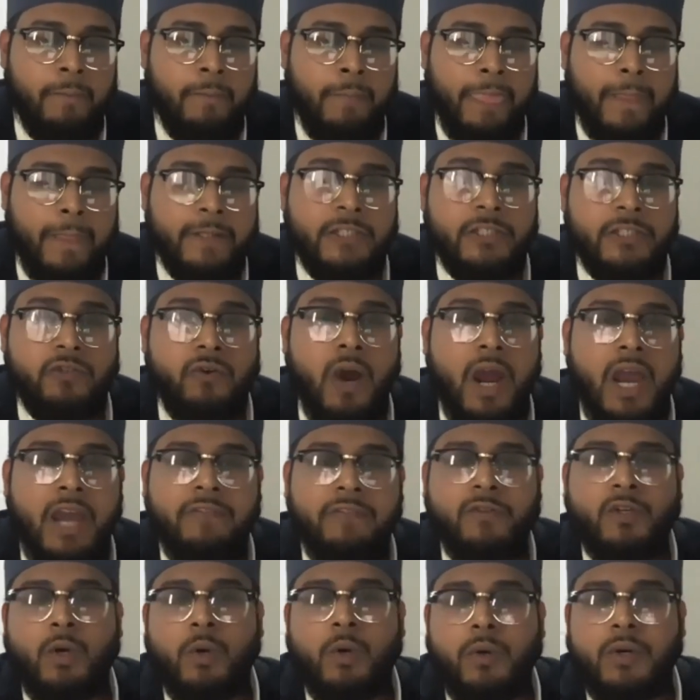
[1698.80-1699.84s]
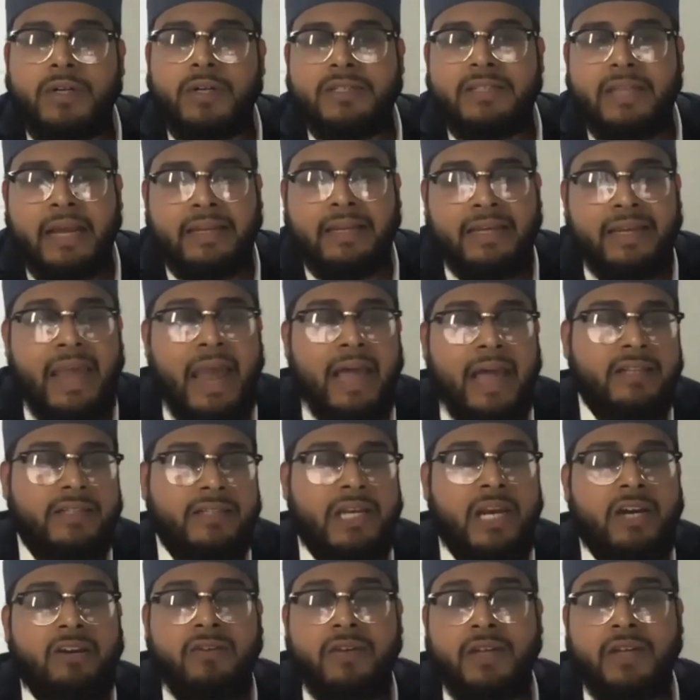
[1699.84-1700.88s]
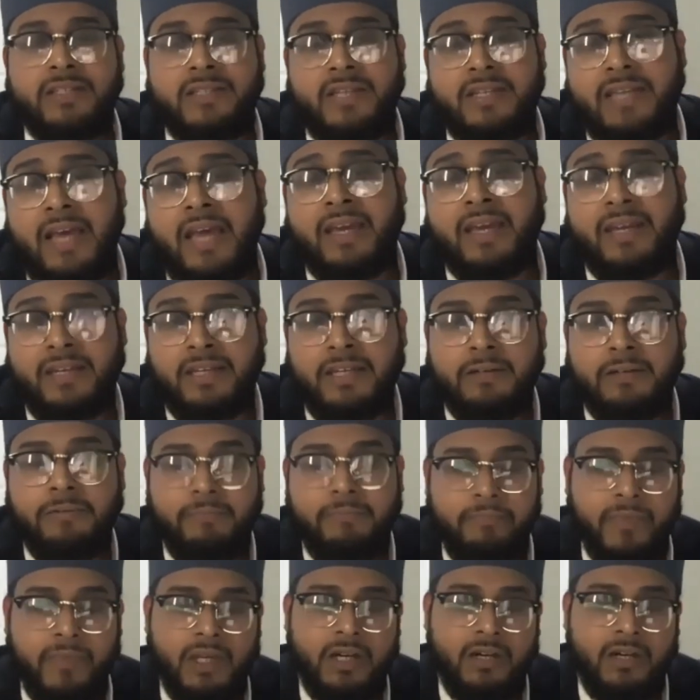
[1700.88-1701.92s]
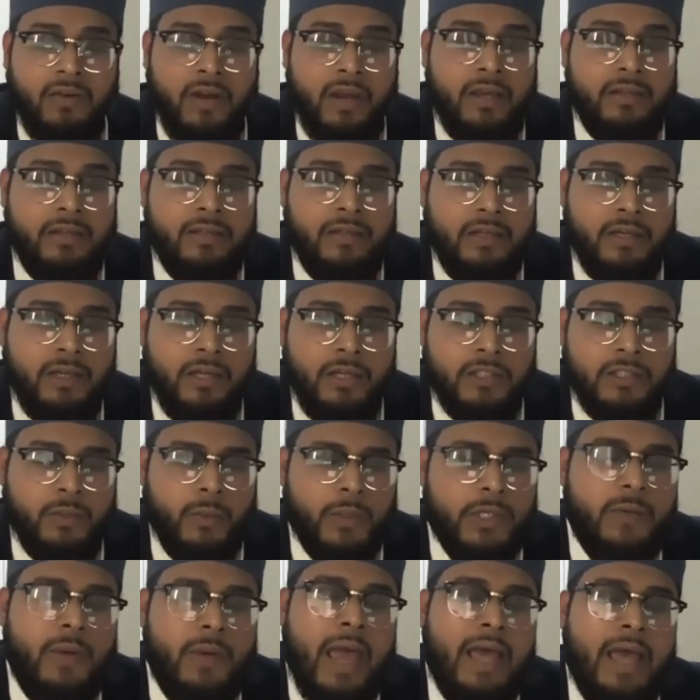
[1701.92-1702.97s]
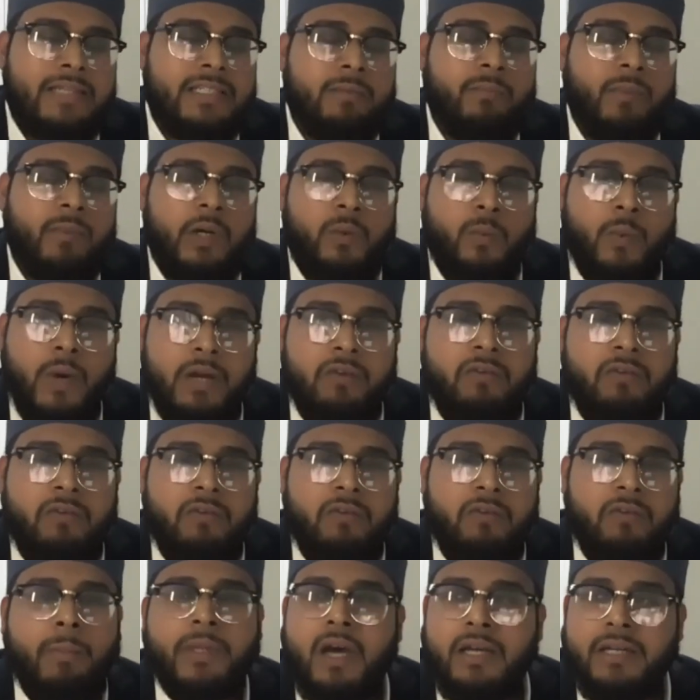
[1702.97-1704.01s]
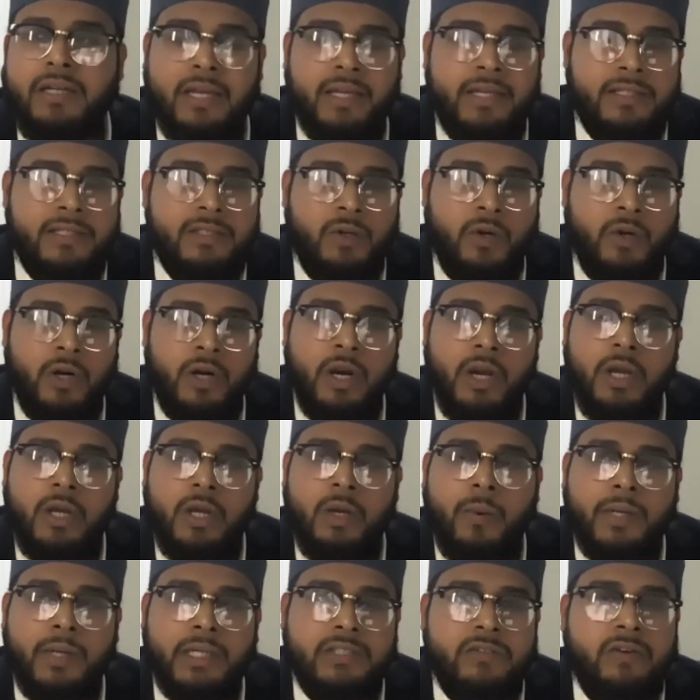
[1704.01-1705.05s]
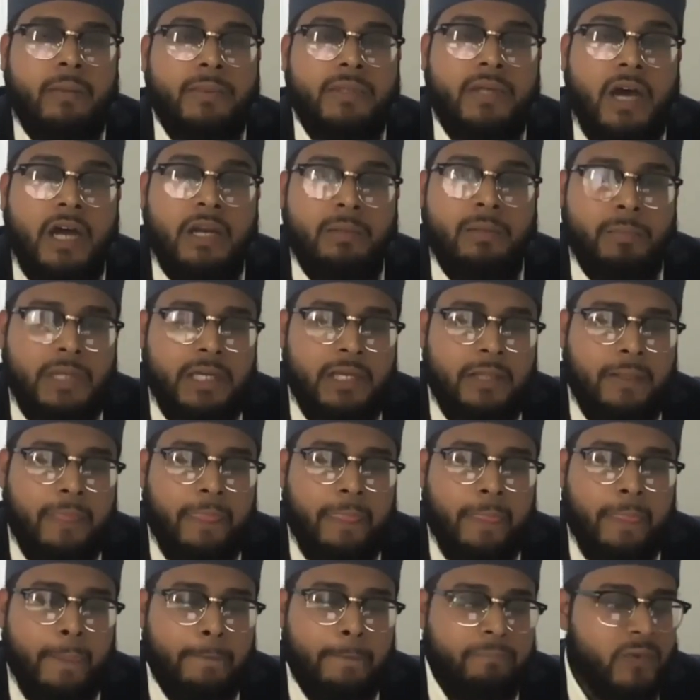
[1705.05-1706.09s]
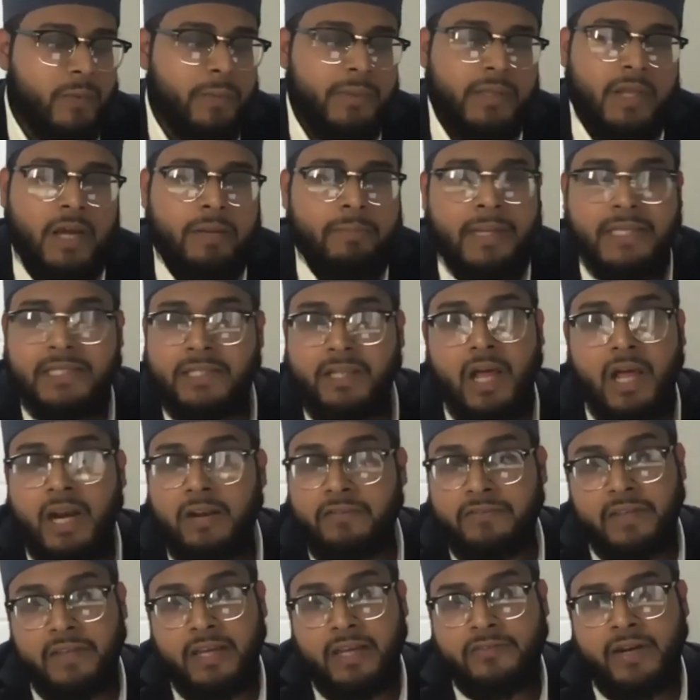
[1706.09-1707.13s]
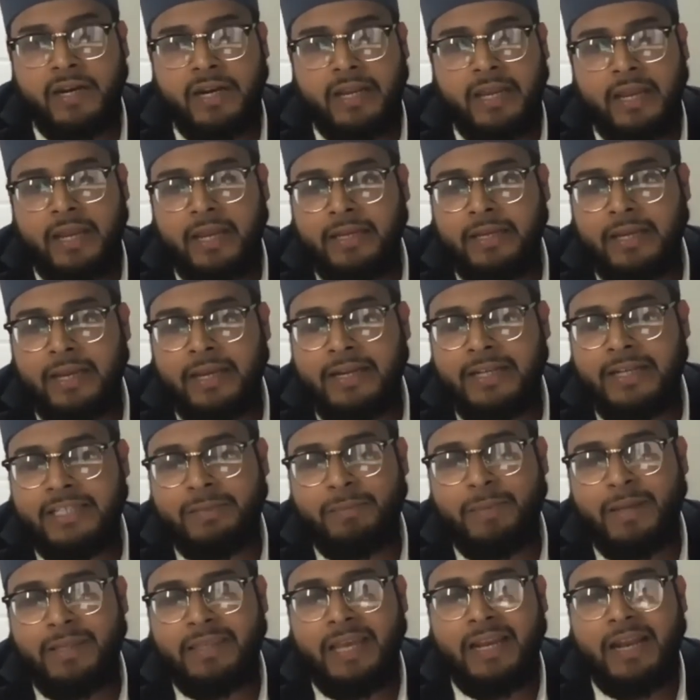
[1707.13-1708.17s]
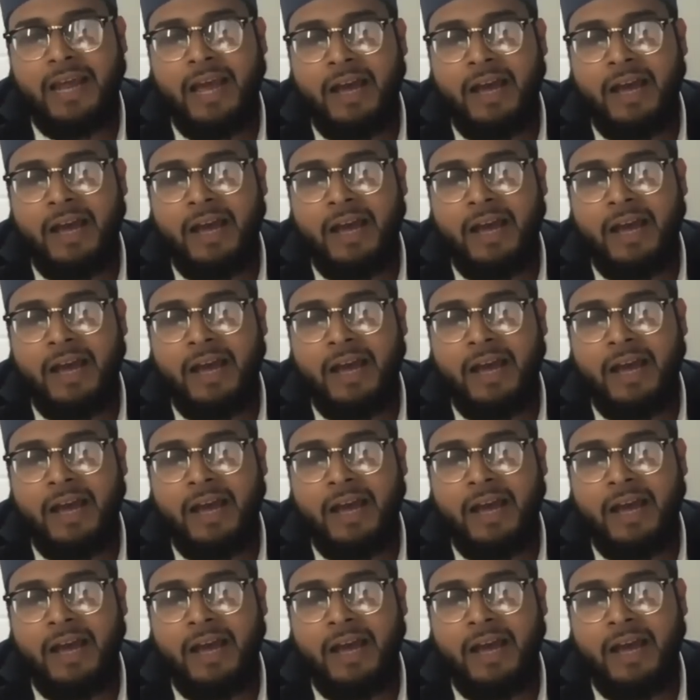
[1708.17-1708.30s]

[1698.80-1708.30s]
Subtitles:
strive towards an egalitarian society, right? So when you ask someone what Ramadan is or what does Ramadan mean, Ramadan means a lot of things, right? It doesn't mean that